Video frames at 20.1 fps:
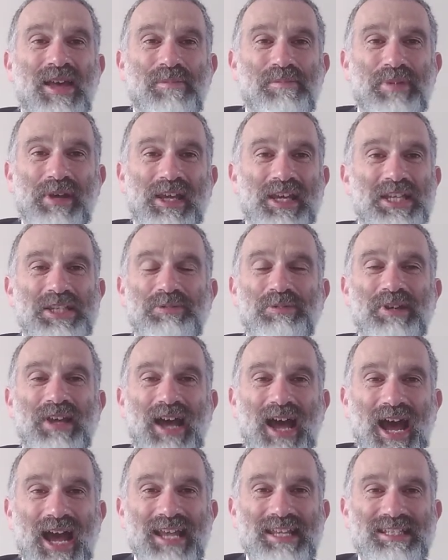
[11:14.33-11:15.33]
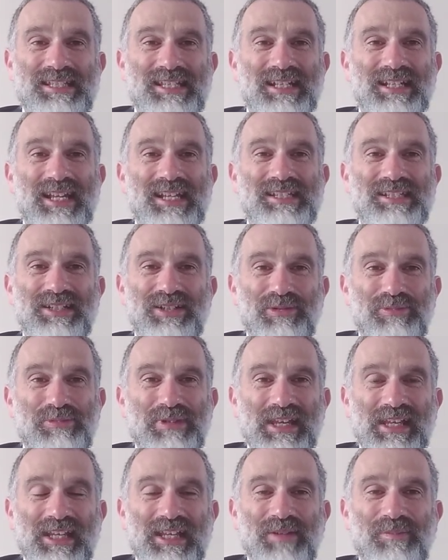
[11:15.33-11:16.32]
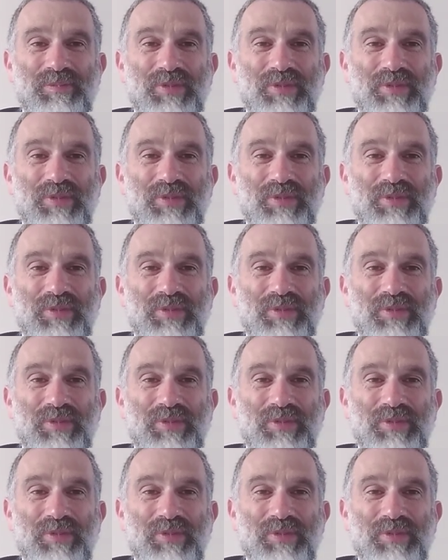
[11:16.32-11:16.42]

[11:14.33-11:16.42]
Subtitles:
because we are isolated and weak.